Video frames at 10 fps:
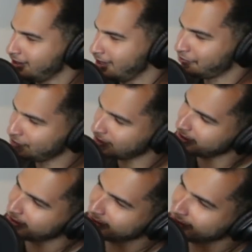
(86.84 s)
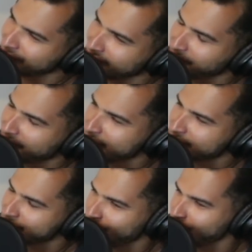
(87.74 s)
I feel like
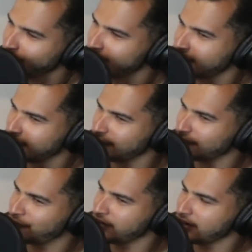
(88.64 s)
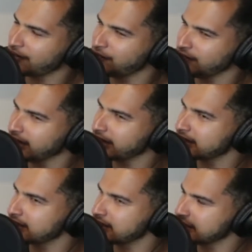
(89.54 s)
so. I feel like
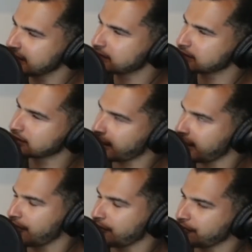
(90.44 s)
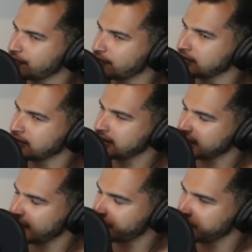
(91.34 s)
he needs to have
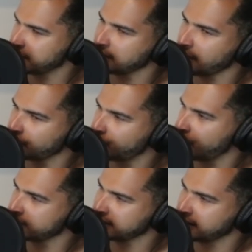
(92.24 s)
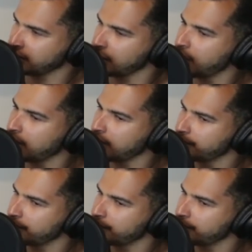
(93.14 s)
been on the wrong side of the law